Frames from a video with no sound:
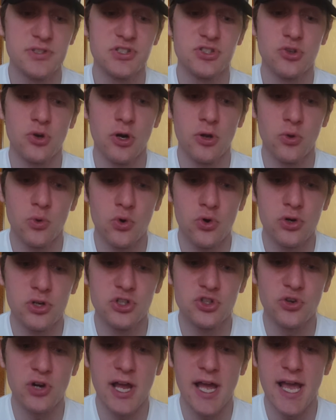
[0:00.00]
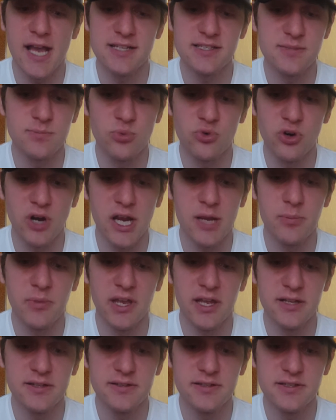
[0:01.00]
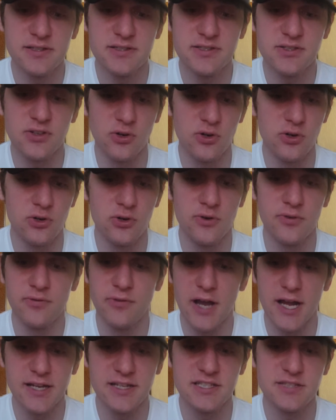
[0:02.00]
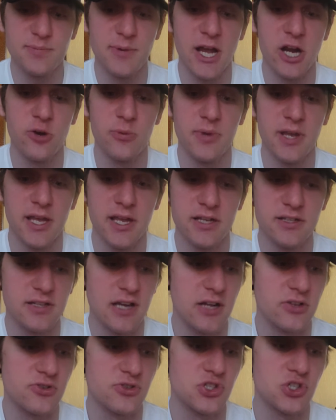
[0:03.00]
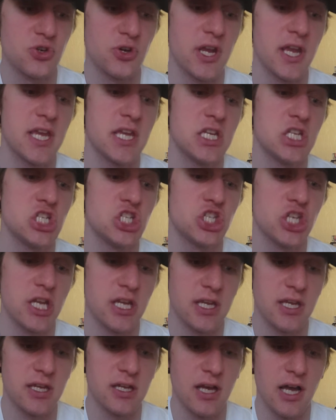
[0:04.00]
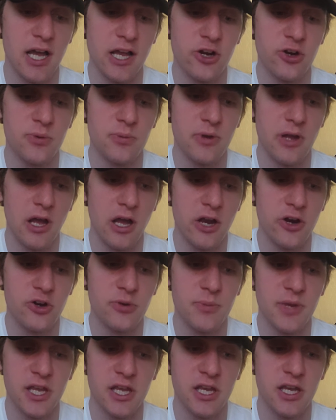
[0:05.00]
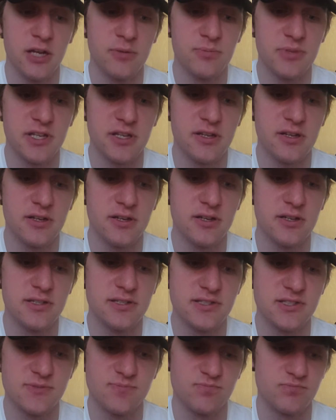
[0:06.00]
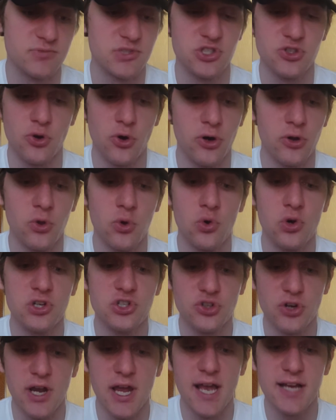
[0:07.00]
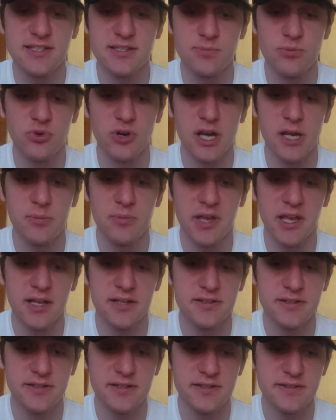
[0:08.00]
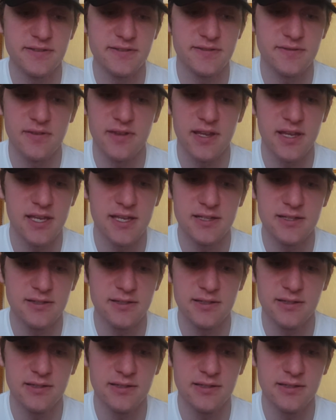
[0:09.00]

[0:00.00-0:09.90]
that Star-Lord, Drax, and Praying Mantis are fighting Spider-Man, Doctor Strange, and Iron Man, because Star-Lord, Drax, and Praying Mantis, they